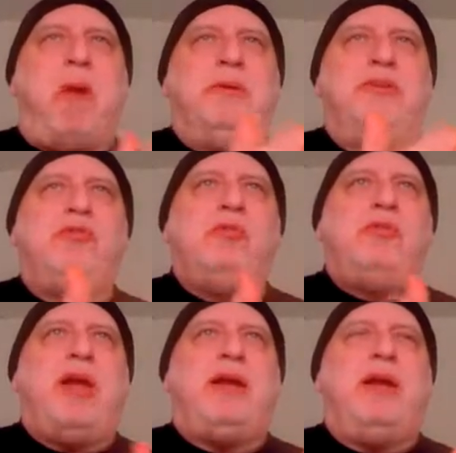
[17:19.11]
But this
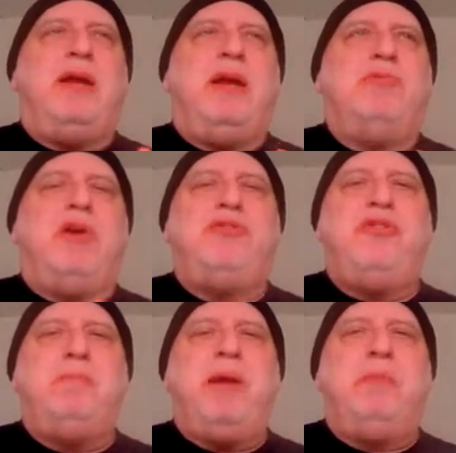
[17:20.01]
was like a
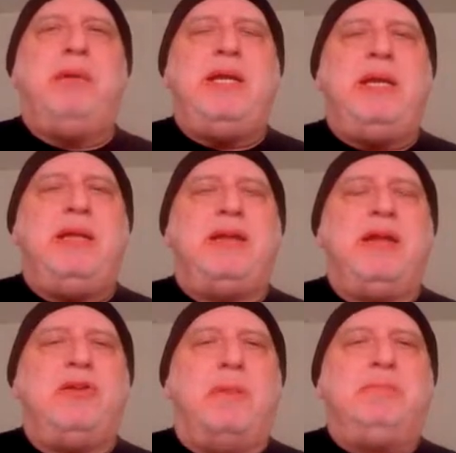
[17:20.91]
Russian pelmeni, like
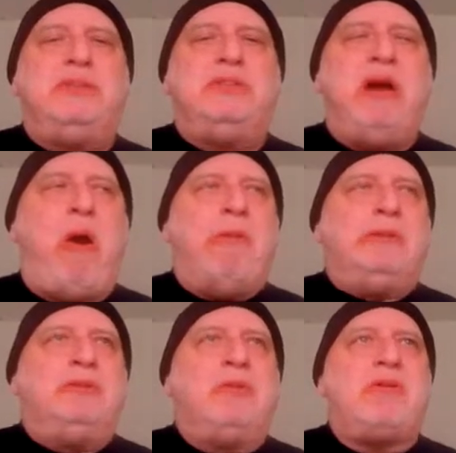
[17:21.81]
the dumplings.
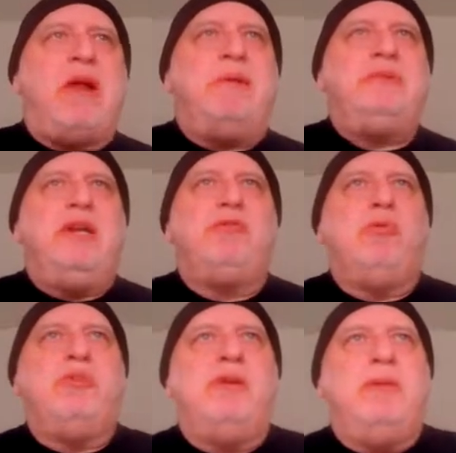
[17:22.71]
The contest
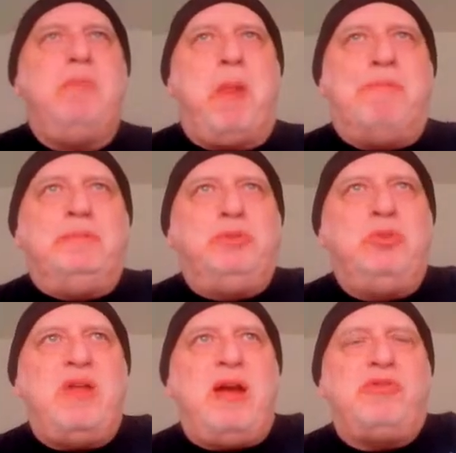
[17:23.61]
was in
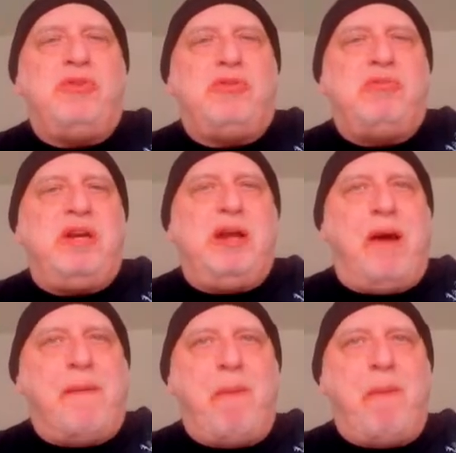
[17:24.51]
2003.